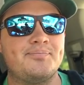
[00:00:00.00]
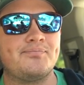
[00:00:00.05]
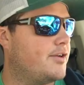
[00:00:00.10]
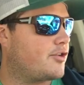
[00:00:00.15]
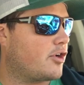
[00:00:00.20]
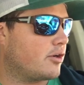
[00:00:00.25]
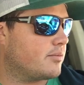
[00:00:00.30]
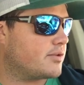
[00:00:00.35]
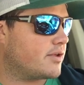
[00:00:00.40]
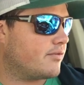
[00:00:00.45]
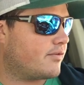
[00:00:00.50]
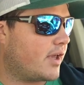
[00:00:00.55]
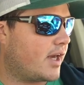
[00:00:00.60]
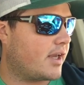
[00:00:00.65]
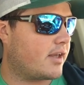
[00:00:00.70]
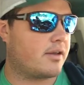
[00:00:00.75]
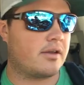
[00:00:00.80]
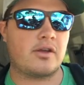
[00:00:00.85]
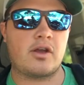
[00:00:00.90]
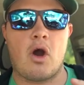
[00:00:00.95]
in terms of
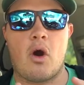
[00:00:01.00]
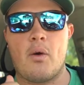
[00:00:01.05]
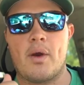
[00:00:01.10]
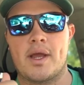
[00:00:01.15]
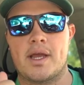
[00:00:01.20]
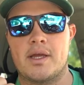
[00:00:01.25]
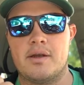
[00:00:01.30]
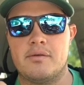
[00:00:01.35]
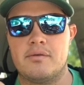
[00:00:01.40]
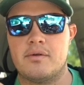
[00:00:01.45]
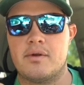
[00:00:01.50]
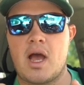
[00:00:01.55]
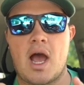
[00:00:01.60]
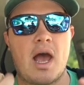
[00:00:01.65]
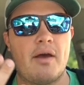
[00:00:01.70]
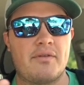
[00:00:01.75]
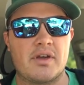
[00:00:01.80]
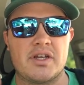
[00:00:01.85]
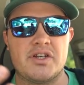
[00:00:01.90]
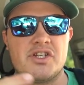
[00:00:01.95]
like going and
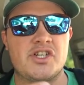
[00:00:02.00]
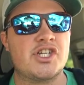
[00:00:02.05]
having a